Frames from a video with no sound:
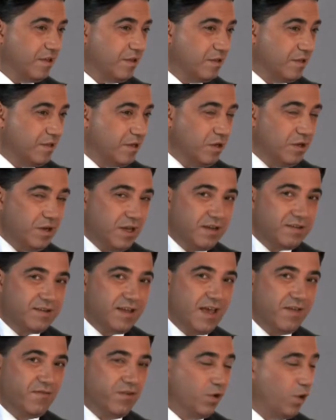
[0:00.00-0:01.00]
you need to
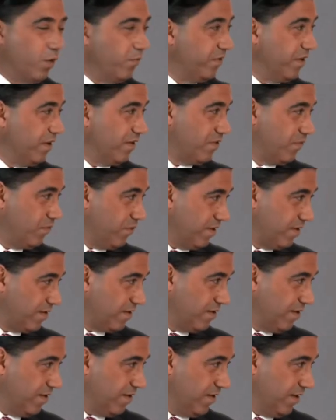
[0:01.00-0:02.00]
have an obvious
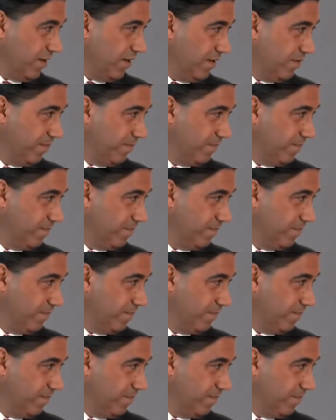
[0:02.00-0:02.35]
risk, Tony.